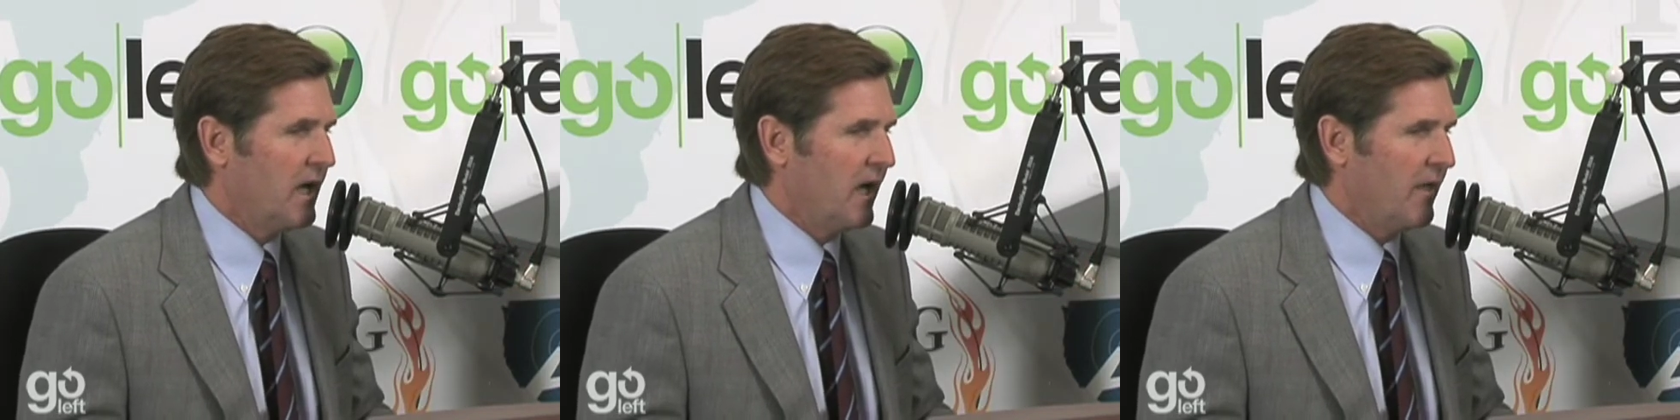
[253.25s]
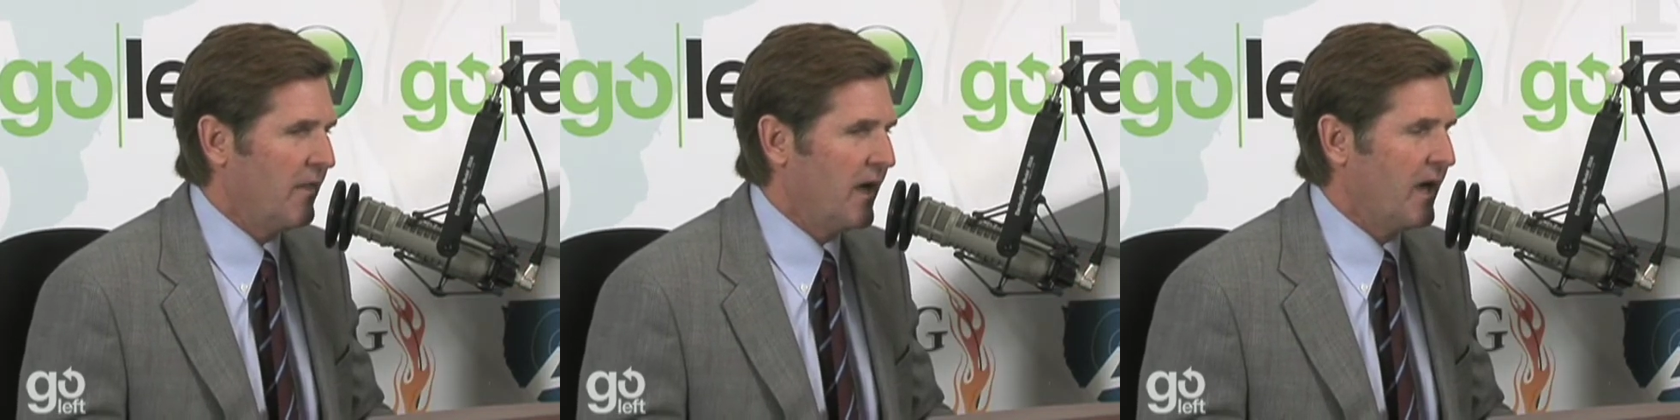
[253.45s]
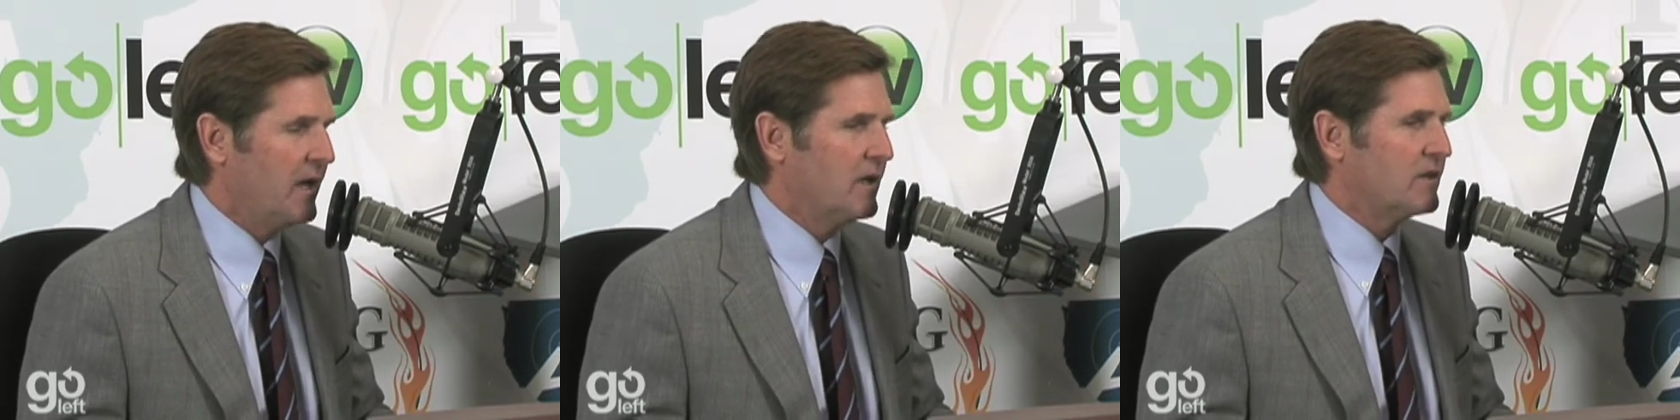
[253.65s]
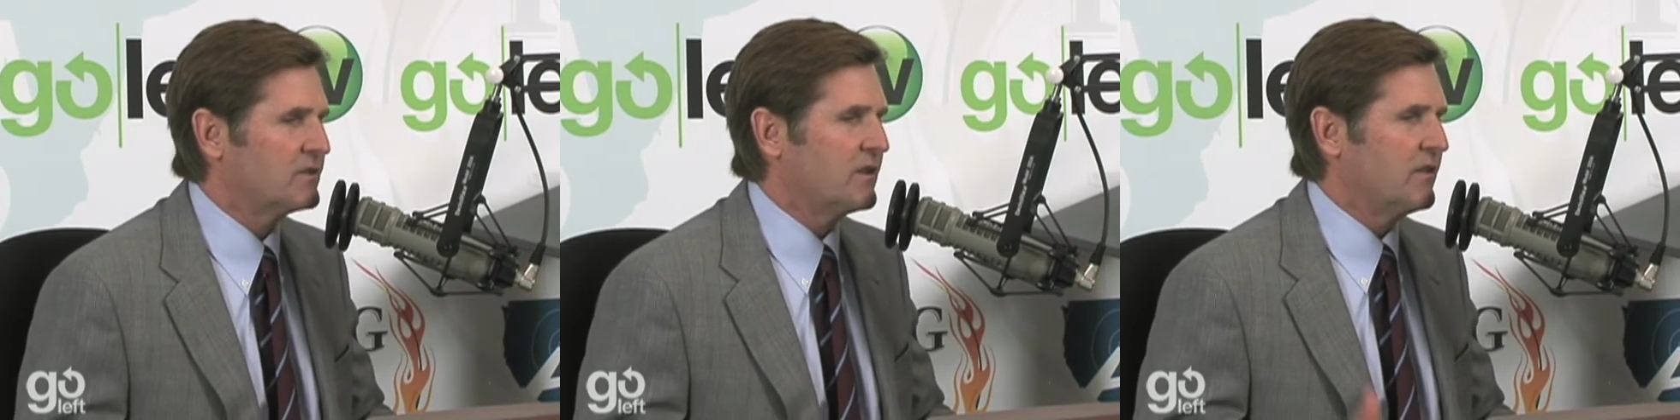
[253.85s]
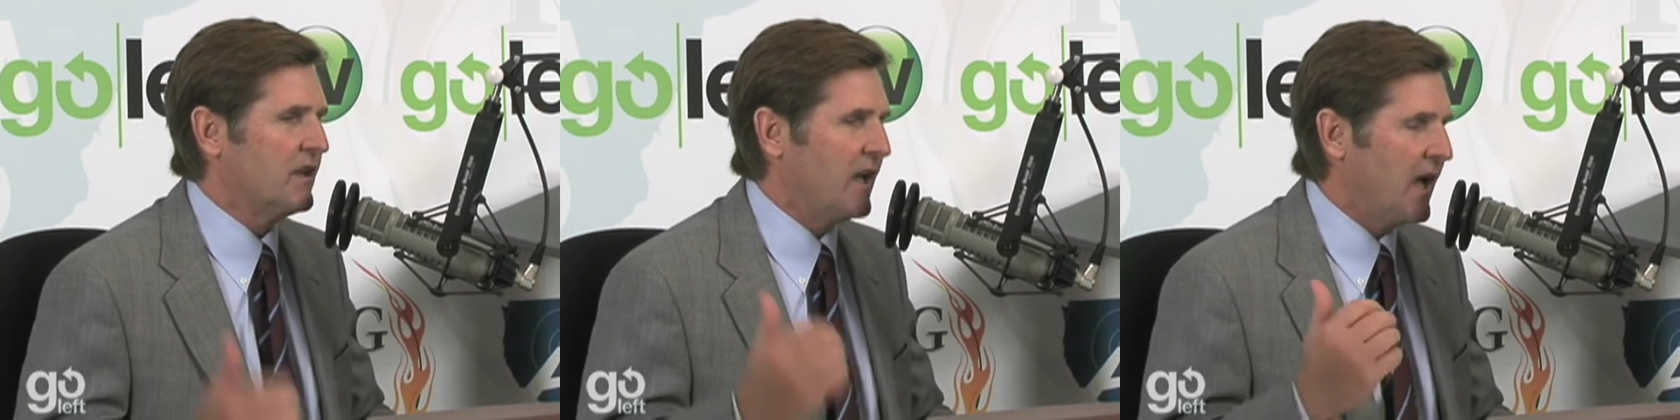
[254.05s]
and that is
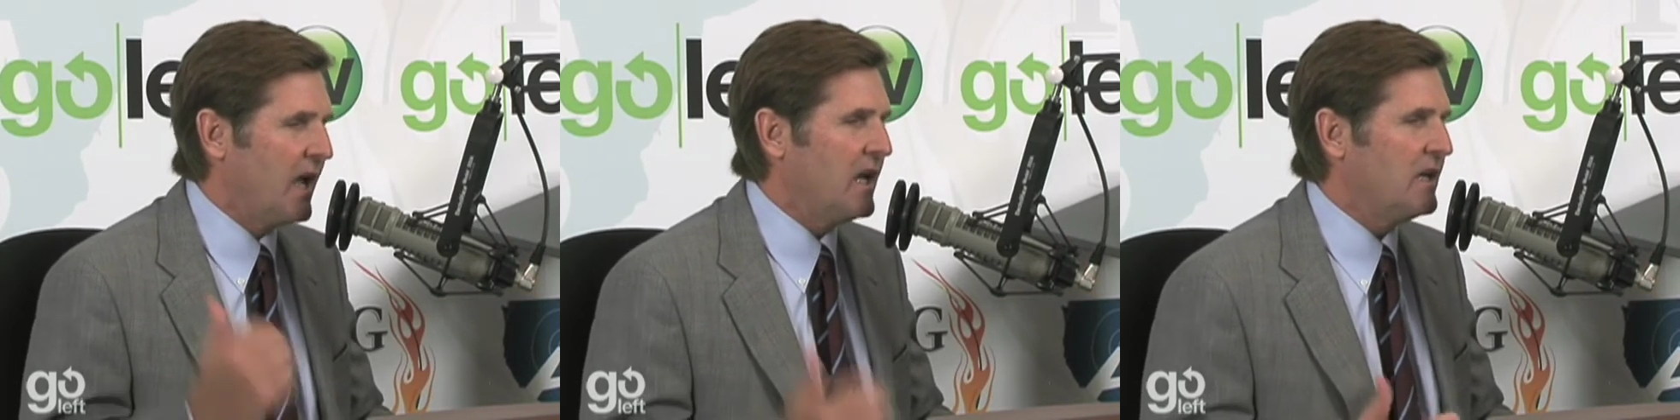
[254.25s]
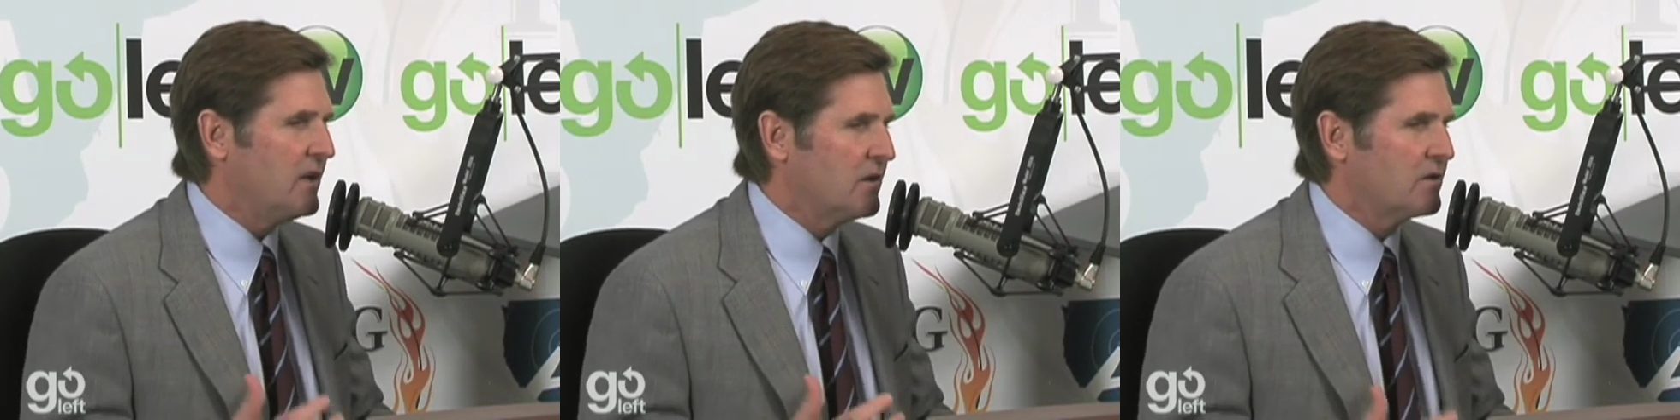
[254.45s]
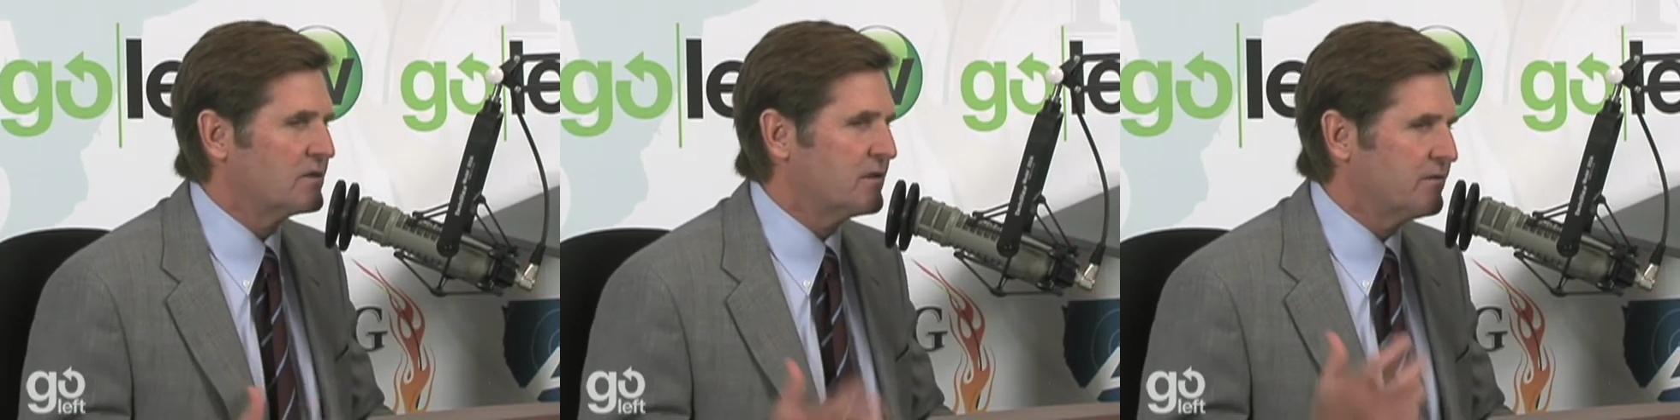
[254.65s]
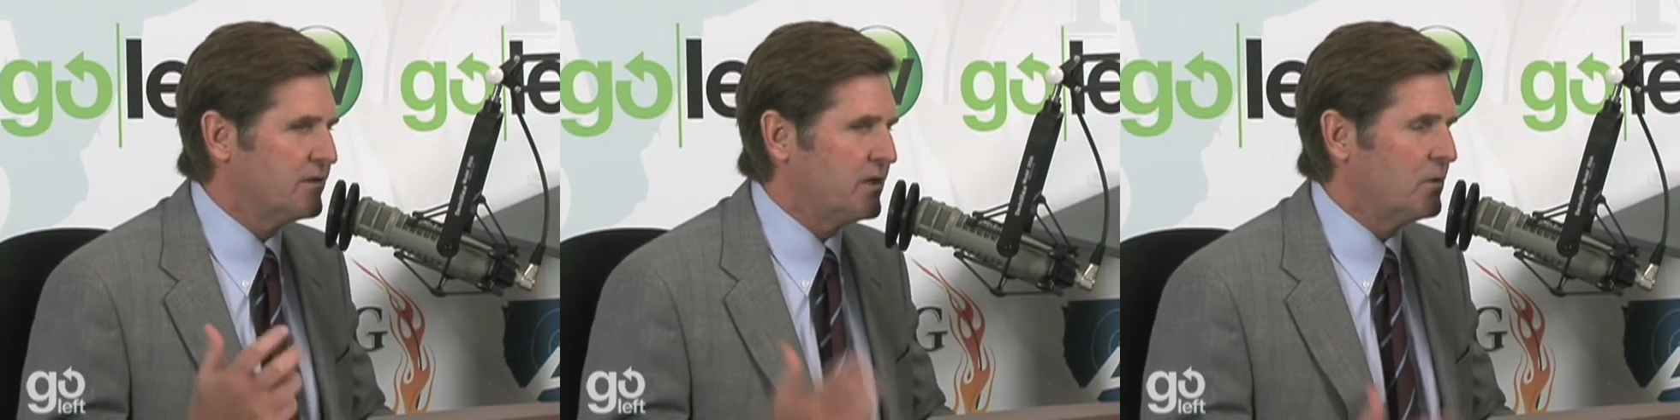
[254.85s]
the 8 years of